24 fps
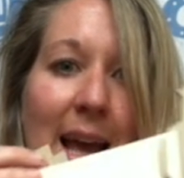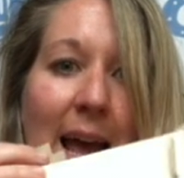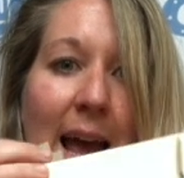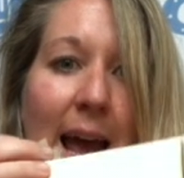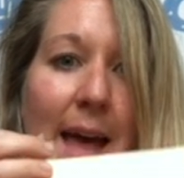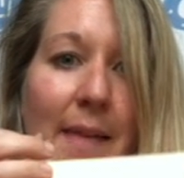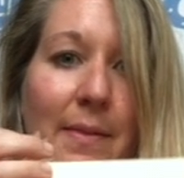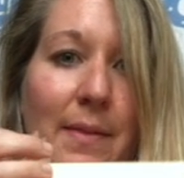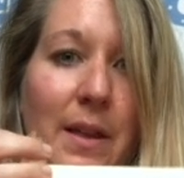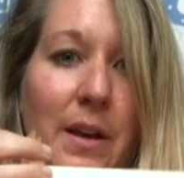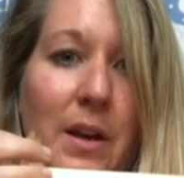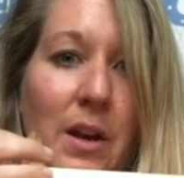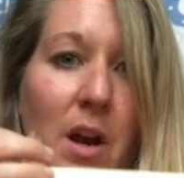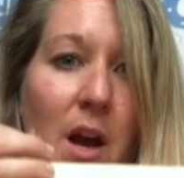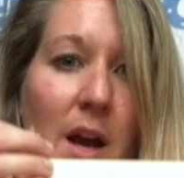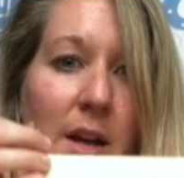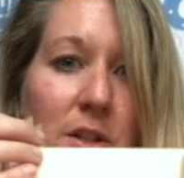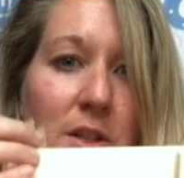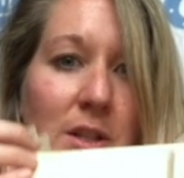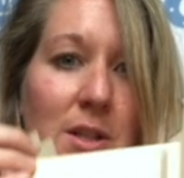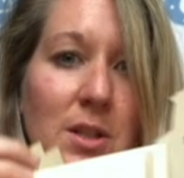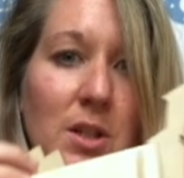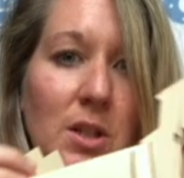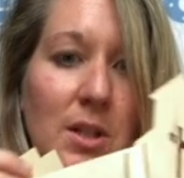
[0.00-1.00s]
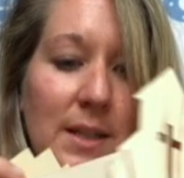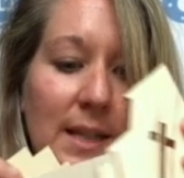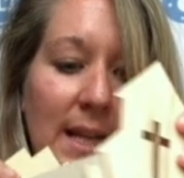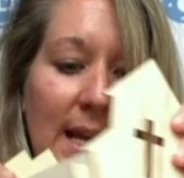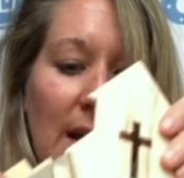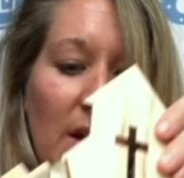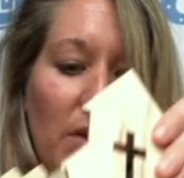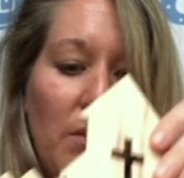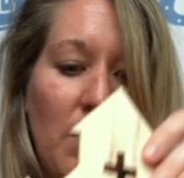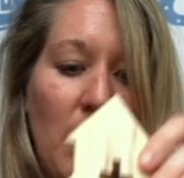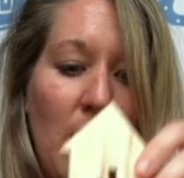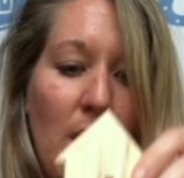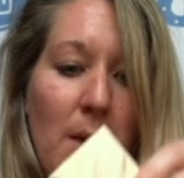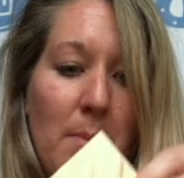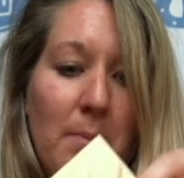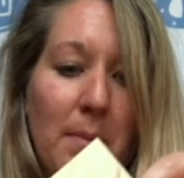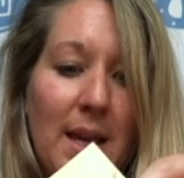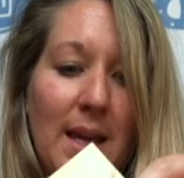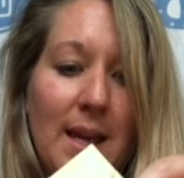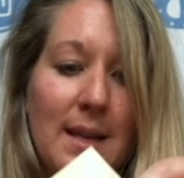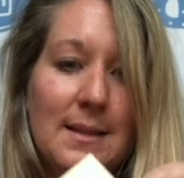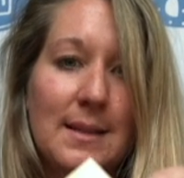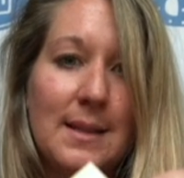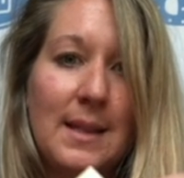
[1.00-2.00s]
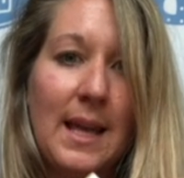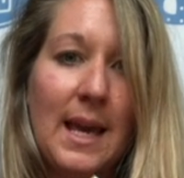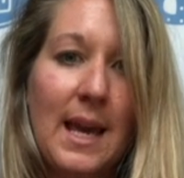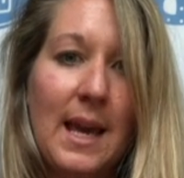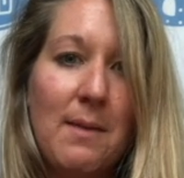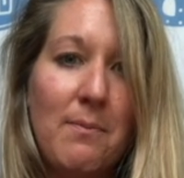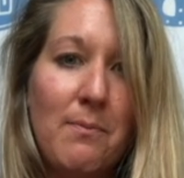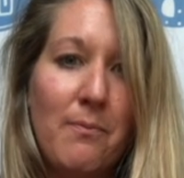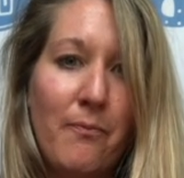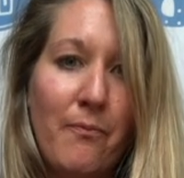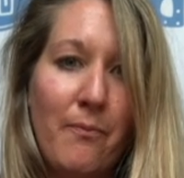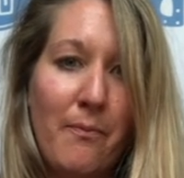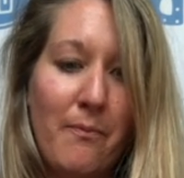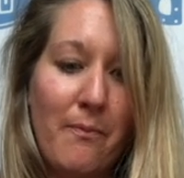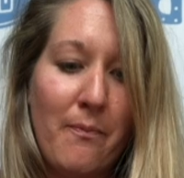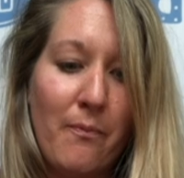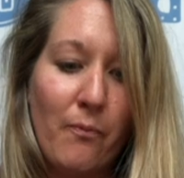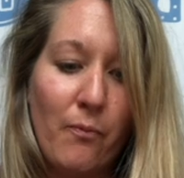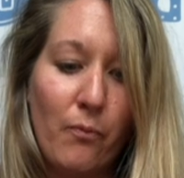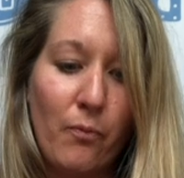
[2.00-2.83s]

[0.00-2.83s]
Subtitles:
and the notches are down because they